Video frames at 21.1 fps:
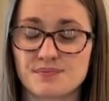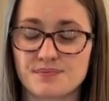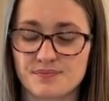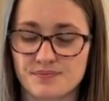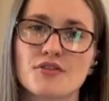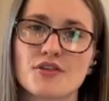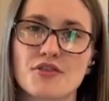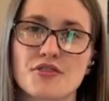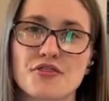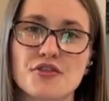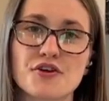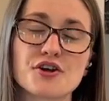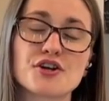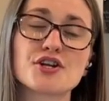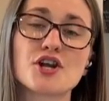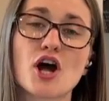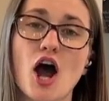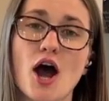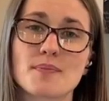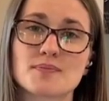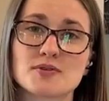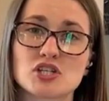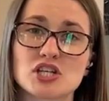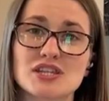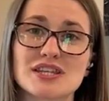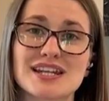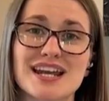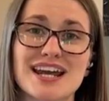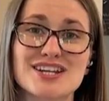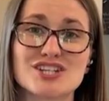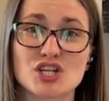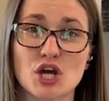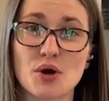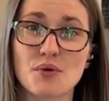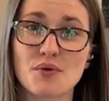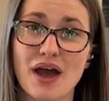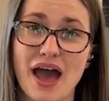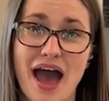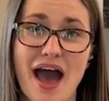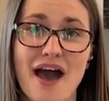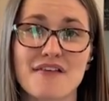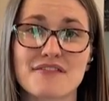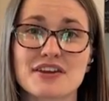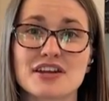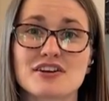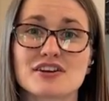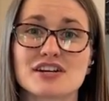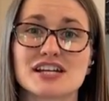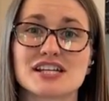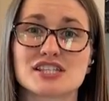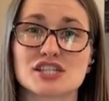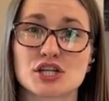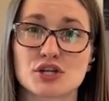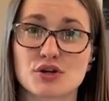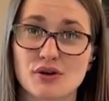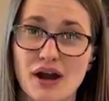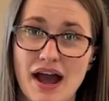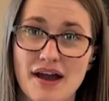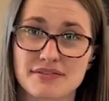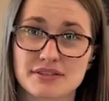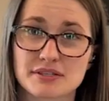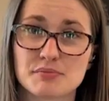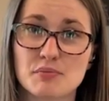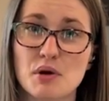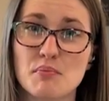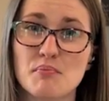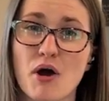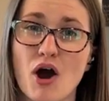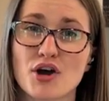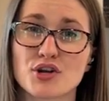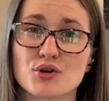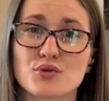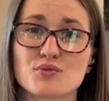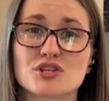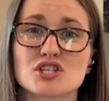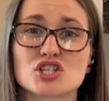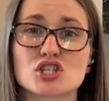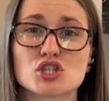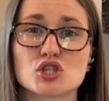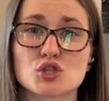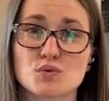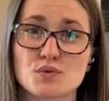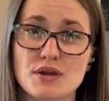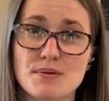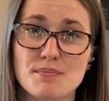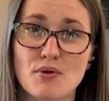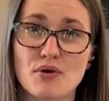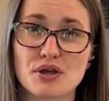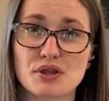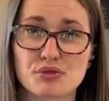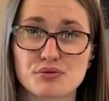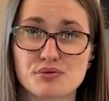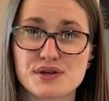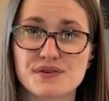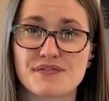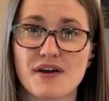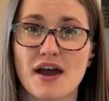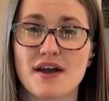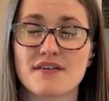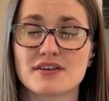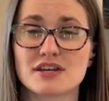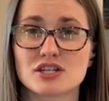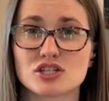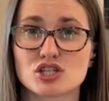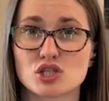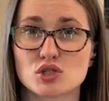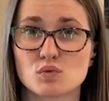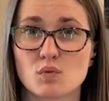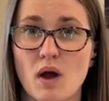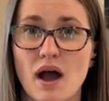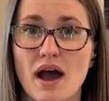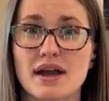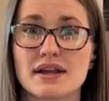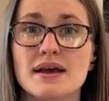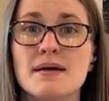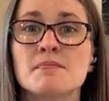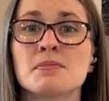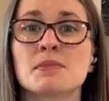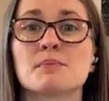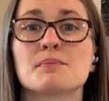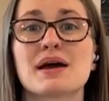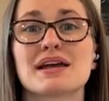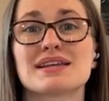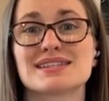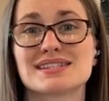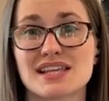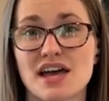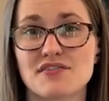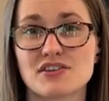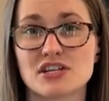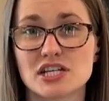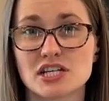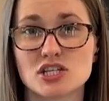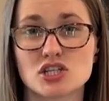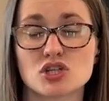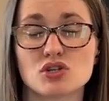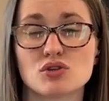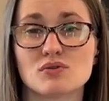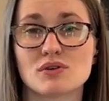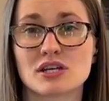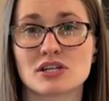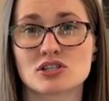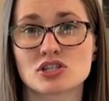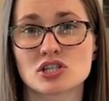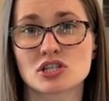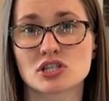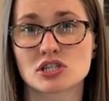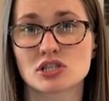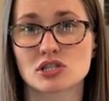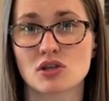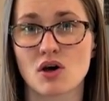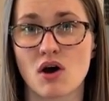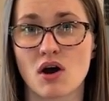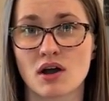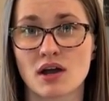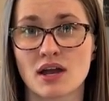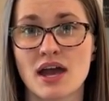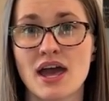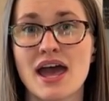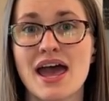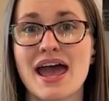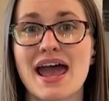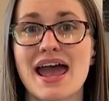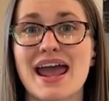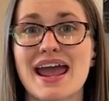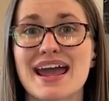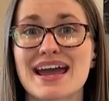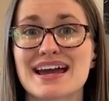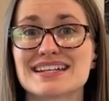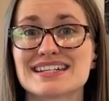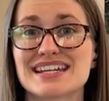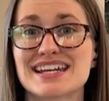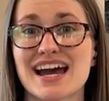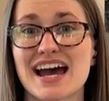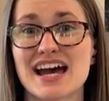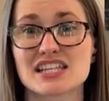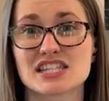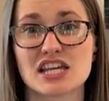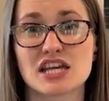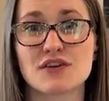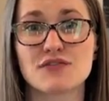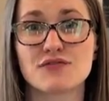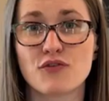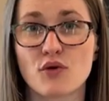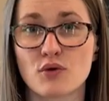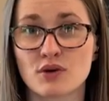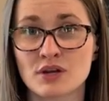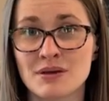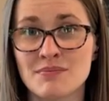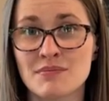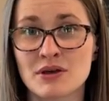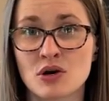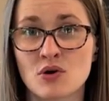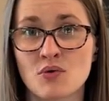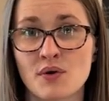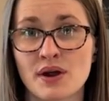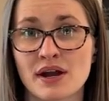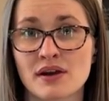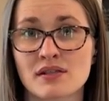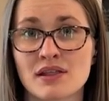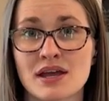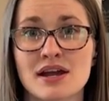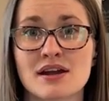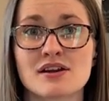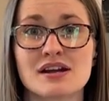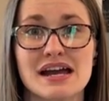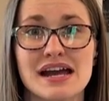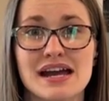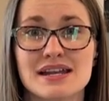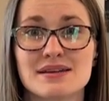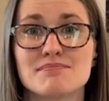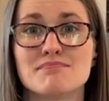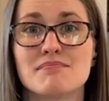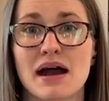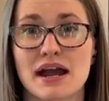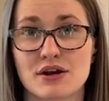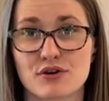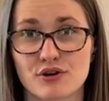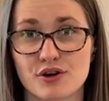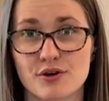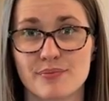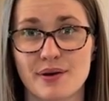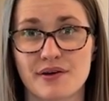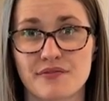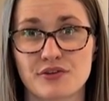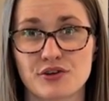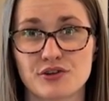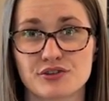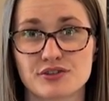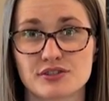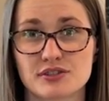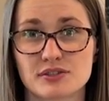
The third option that I don't have here is the Craftsman model, which is 3.35 inches wide by 72 inches long, and it has a 40 mil wear layer and micro bevels.